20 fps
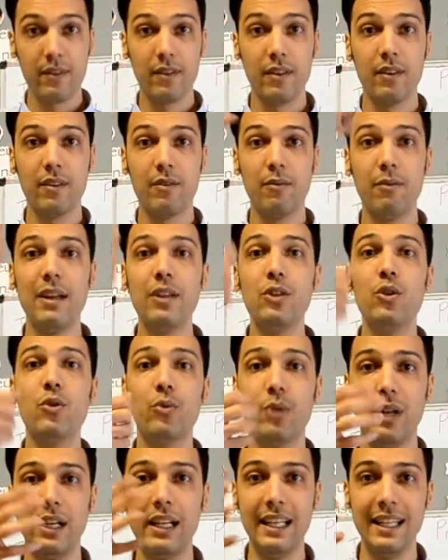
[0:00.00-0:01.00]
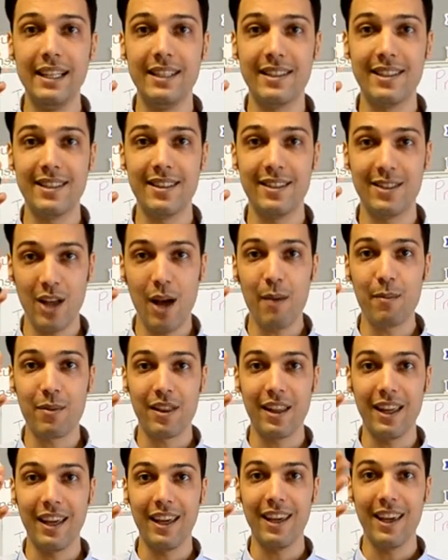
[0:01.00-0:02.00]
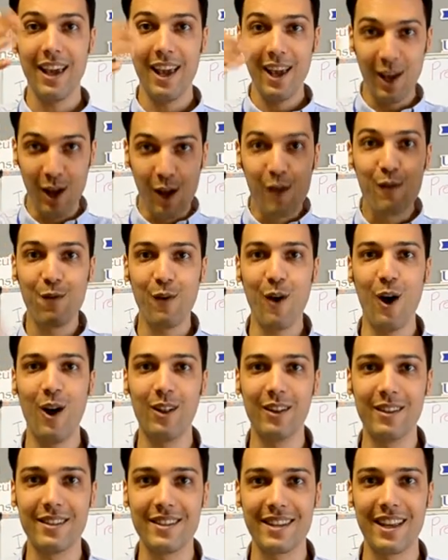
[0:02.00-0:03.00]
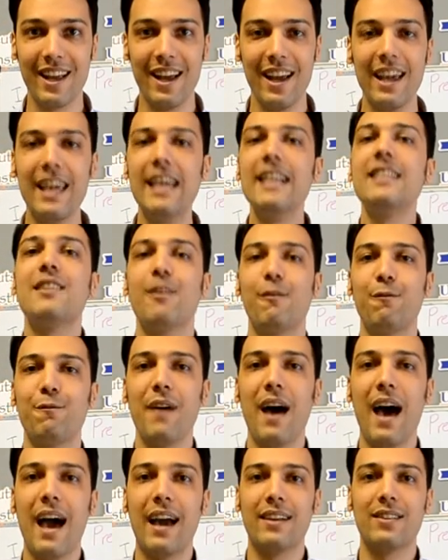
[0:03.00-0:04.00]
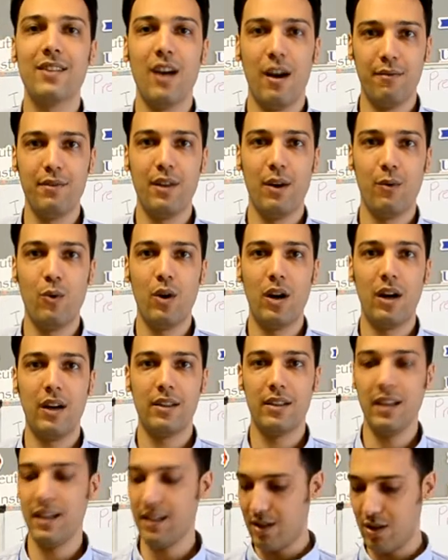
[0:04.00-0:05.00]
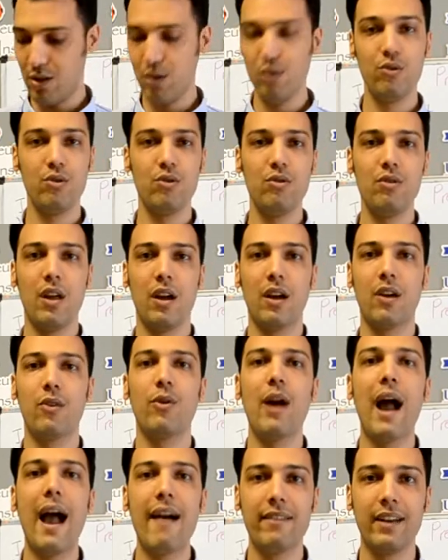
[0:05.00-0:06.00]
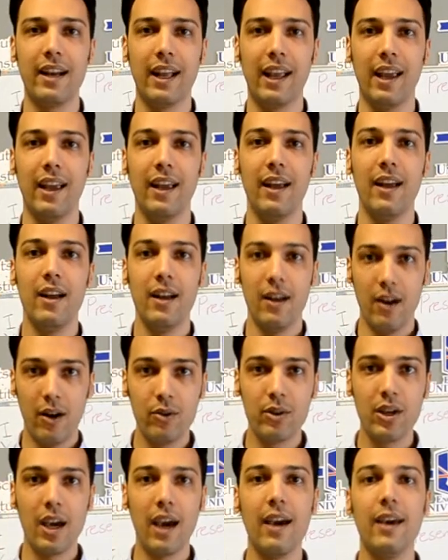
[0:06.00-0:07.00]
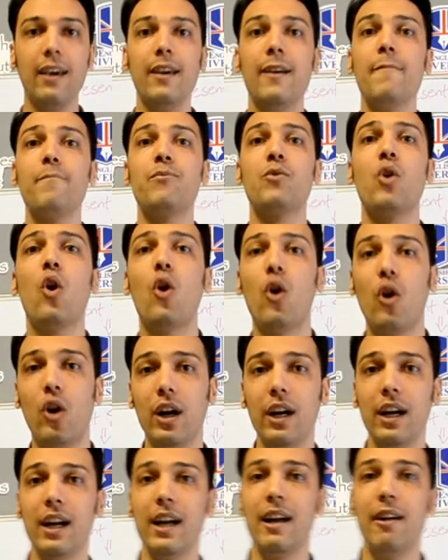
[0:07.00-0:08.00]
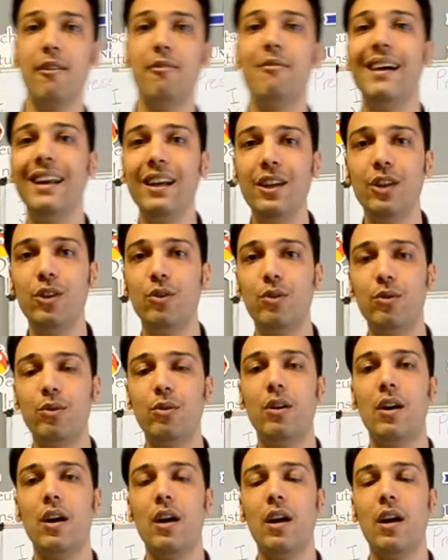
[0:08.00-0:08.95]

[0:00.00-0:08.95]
When you release something, it falls. It's a fact of the world. It's due to the gravity, okay? Or when you